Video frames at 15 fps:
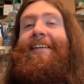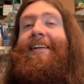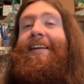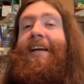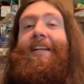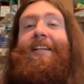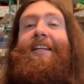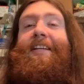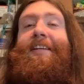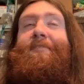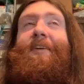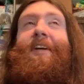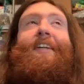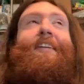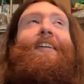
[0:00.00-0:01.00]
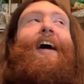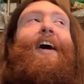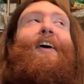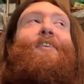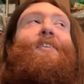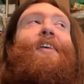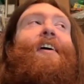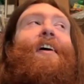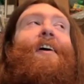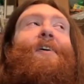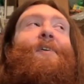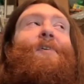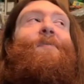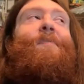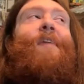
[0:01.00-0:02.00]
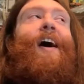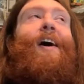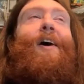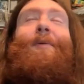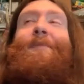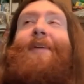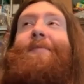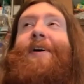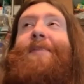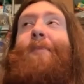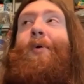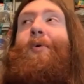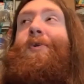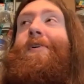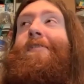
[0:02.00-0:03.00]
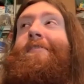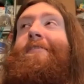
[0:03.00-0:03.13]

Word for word: It did, man. I was like, oh, I hope they make more.